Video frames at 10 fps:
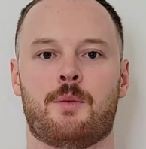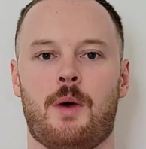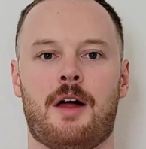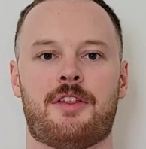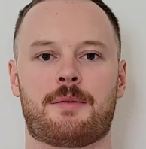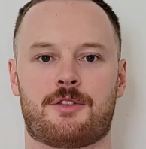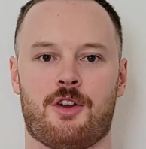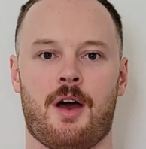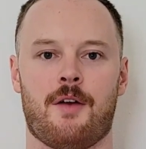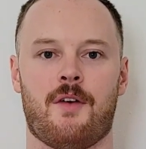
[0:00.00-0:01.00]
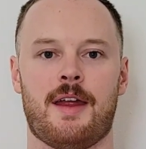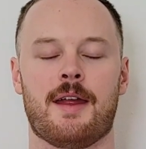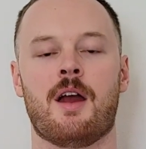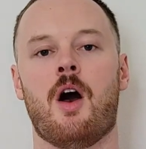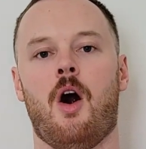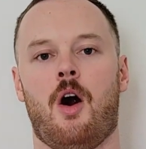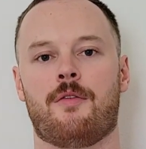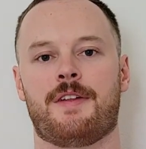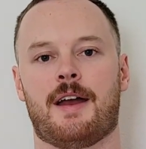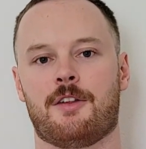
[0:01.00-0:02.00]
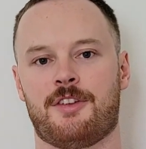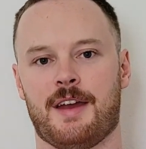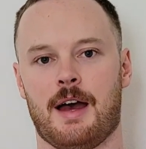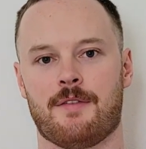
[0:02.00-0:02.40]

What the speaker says: wealthy retiree of the LTR